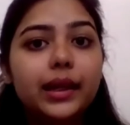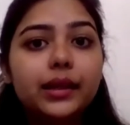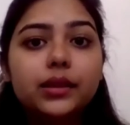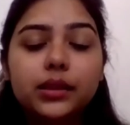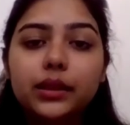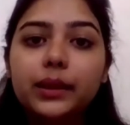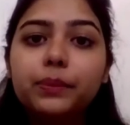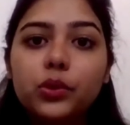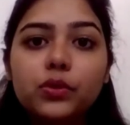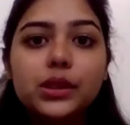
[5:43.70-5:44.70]
It
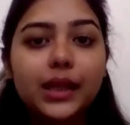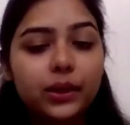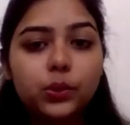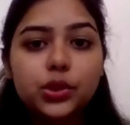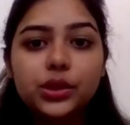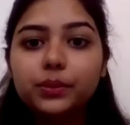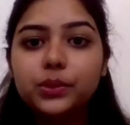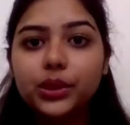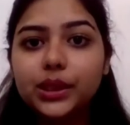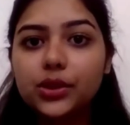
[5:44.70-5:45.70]
improves language and
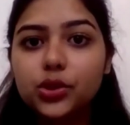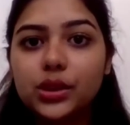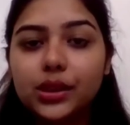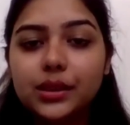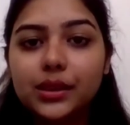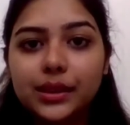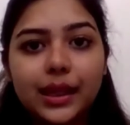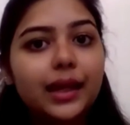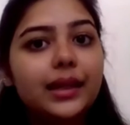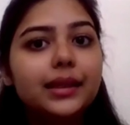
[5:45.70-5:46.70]
communication skills,
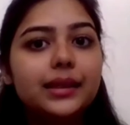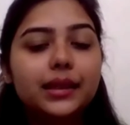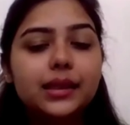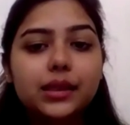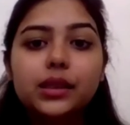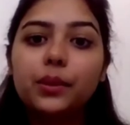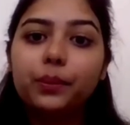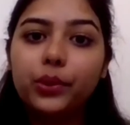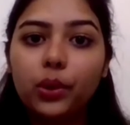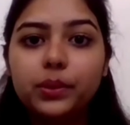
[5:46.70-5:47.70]
and it decreases
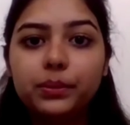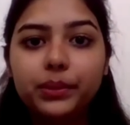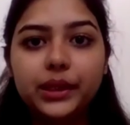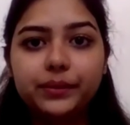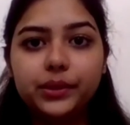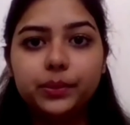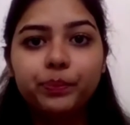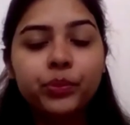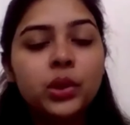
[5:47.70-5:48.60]
problem behavior.